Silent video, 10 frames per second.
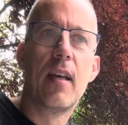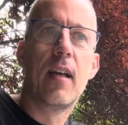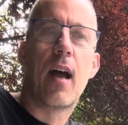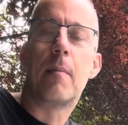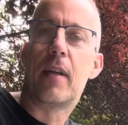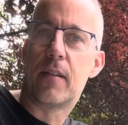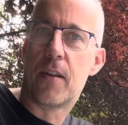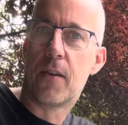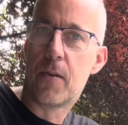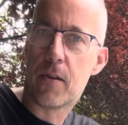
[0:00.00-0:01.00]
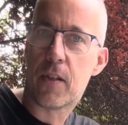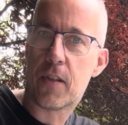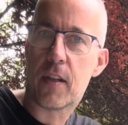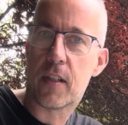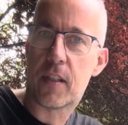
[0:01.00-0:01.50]
I mean, the New York
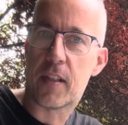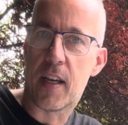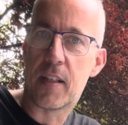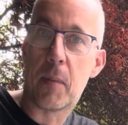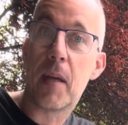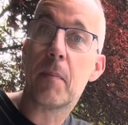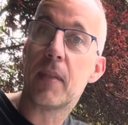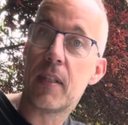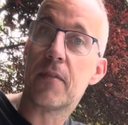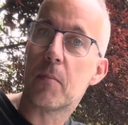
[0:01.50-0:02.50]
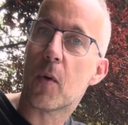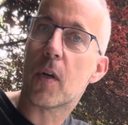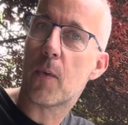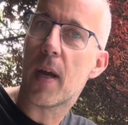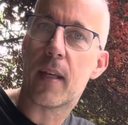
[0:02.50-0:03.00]
Stock Exchange might be even more
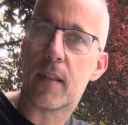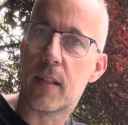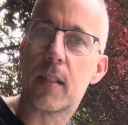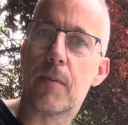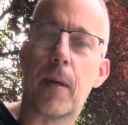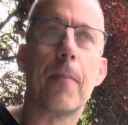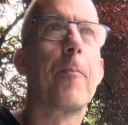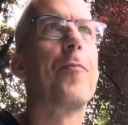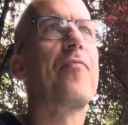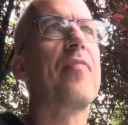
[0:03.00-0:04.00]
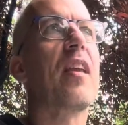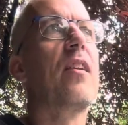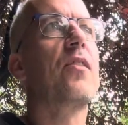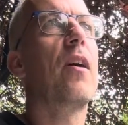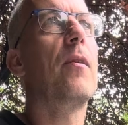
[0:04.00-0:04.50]
quiet than this one.
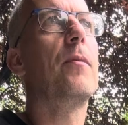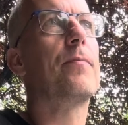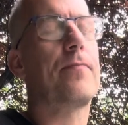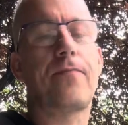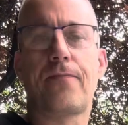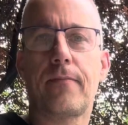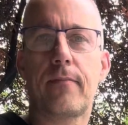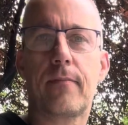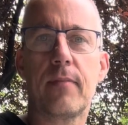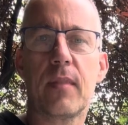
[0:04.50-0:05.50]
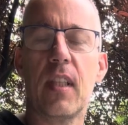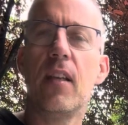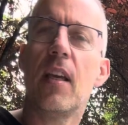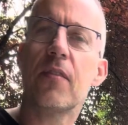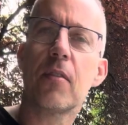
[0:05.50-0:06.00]
So you
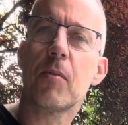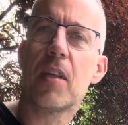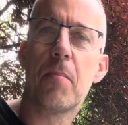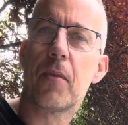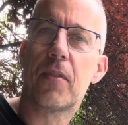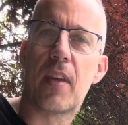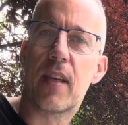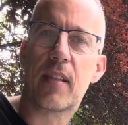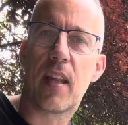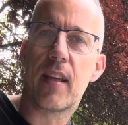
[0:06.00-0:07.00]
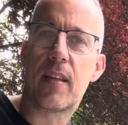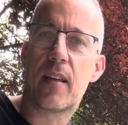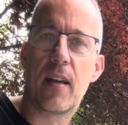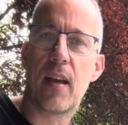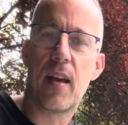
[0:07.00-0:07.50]
have some simple tests
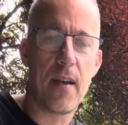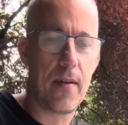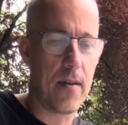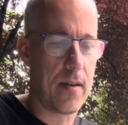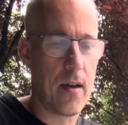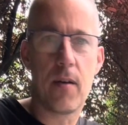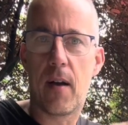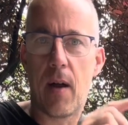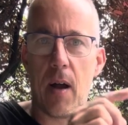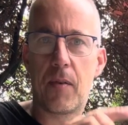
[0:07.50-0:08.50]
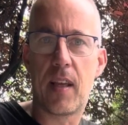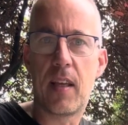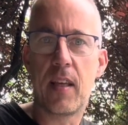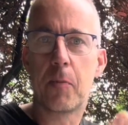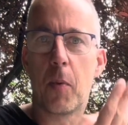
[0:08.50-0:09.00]
like how the
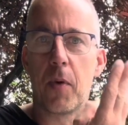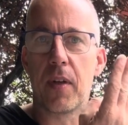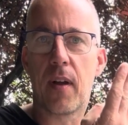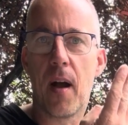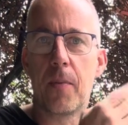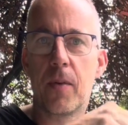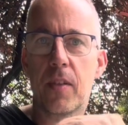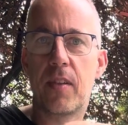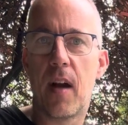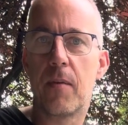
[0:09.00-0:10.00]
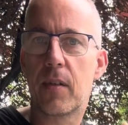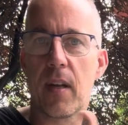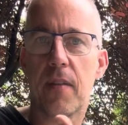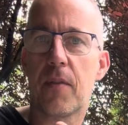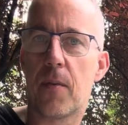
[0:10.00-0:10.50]
E is pointing upwards, downwards,
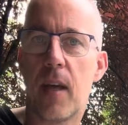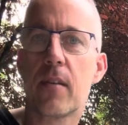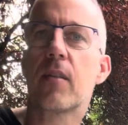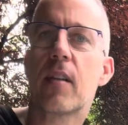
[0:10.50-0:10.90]
left or right, those